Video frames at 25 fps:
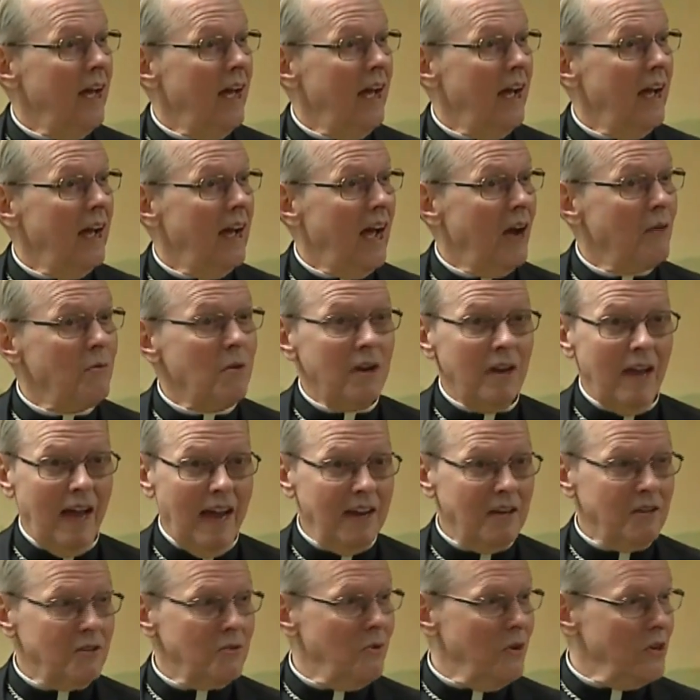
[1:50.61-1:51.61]
Uh, I would
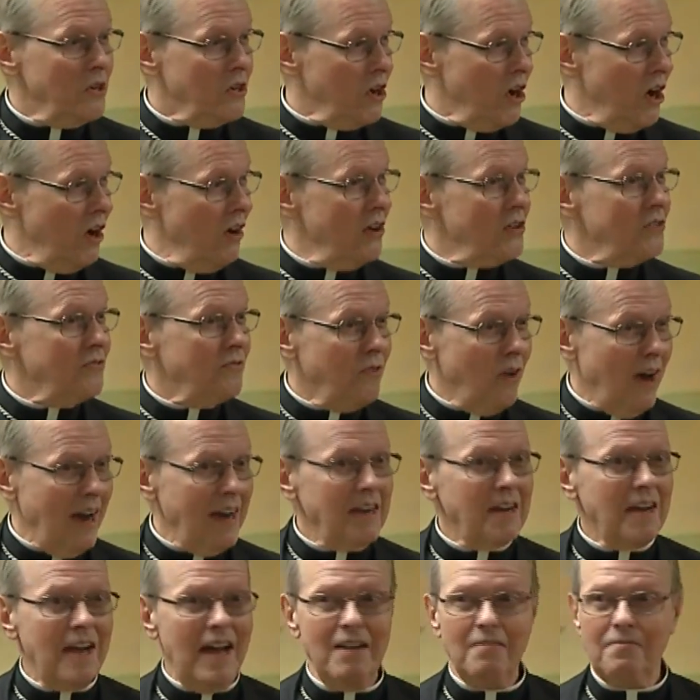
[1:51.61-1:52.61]
like to encourage
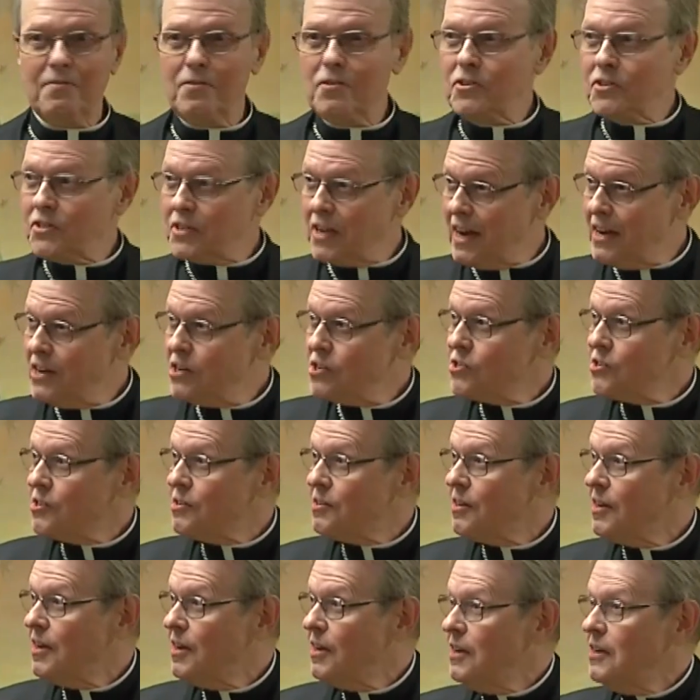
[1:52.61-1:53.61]
frank
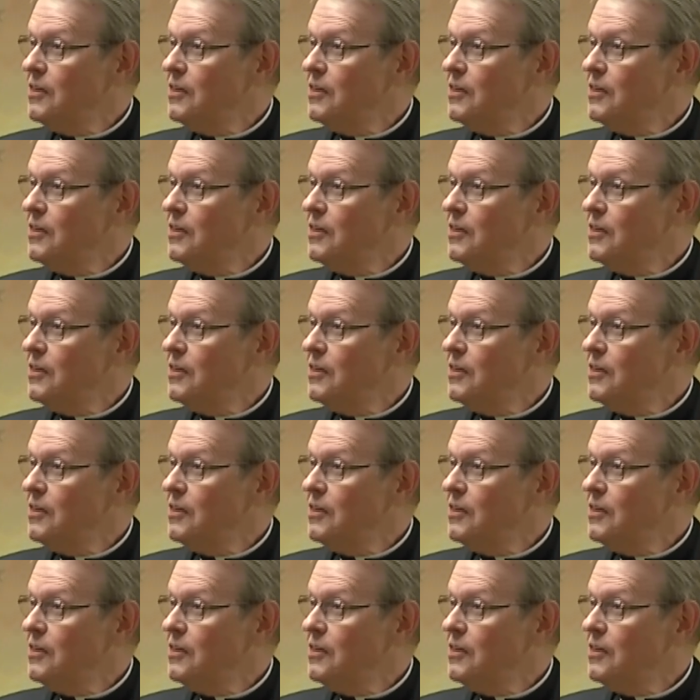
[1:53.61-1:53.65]
conversation.